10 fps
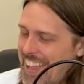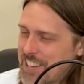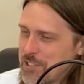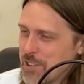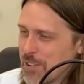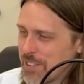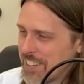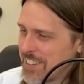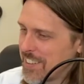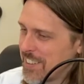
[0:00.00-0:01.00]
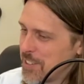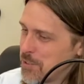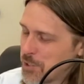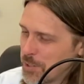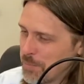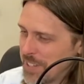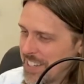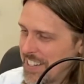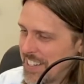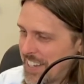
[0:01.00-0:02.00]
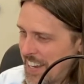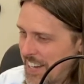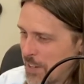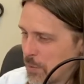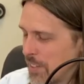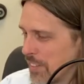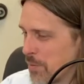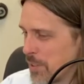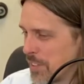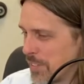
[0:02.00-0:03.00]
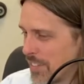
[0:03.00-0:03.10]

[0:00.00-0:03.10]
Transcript: And you know that you shouldn't be eating candy with your